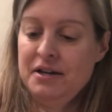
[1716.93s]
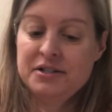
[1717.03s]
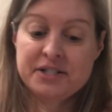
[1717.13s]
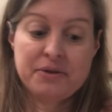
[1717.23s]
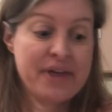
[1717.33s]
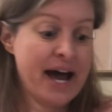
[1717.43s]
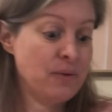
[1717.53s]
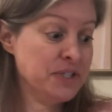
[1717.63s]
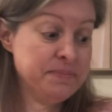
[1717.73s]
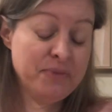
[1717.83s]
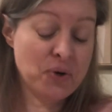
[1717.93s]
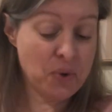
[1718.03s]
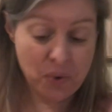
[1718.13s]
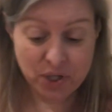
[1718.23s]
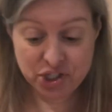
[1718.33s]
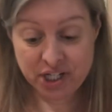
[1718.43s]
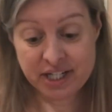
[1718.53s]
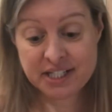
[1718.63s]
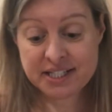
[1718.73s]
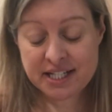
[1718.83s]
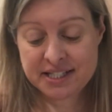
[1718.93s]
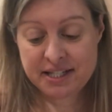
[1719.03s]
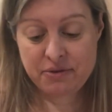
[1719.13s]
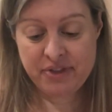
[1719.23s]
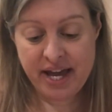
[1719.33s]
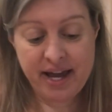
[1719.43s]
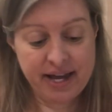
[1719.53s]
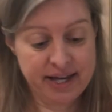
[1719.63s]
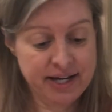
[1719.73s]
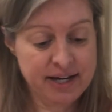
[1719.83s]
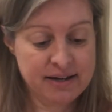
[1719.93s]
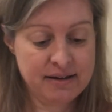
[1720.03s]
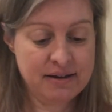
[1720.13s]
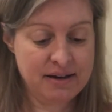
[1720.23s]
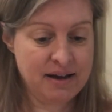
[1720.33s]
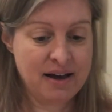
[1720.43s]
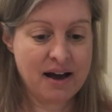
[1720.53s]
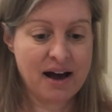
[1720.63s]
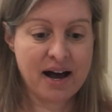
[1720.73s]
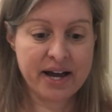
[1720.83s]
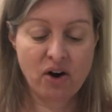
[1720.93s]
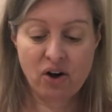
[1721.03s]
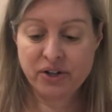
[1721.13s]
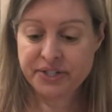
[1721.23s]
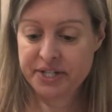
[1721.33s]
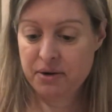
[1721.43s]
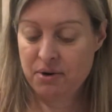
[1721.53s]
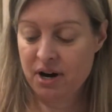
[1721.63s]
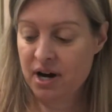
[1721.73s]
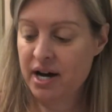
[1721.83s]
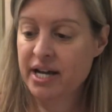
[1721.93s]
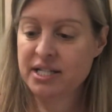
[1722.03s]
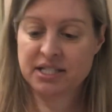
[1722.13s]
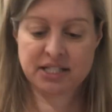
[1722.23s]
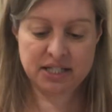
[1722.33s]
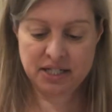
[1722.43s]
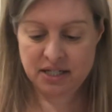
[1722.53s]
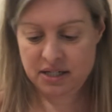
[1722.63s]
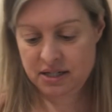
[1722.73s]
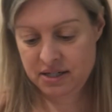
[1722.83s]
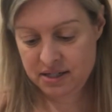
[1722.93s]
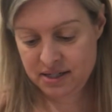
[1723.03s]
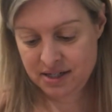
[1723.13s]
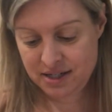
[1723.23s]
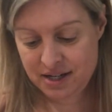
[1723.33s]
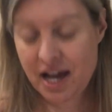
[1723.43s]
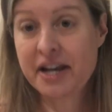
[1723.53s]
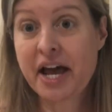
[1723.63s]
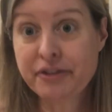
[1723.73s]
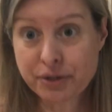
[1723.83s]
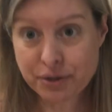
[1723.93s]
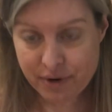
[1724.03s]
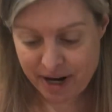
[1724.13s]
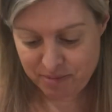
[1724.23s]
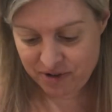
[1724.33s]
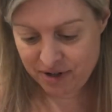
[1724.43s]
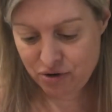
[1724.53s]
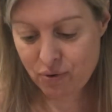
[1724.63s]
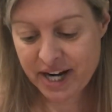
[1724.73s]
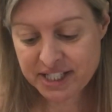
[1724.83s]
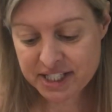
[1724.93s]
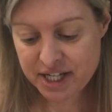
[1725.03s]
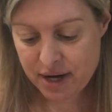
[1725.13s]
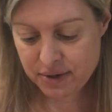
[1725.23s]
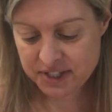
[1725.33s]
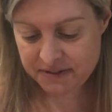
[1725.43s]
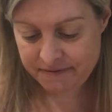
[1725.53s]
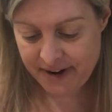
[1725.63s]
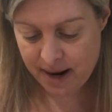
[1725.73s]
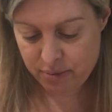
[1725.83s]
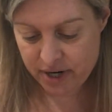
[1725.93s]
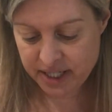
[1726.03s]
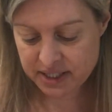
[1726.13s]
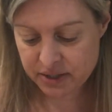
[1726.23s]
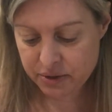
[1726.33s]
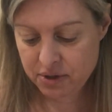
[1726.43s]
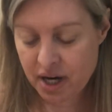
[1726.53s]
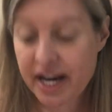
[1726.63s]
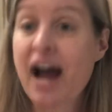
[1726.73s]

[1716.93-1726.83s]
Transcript: So that was gorgeous. And so then I also got another great Grace Notes Fabrics, Lugana.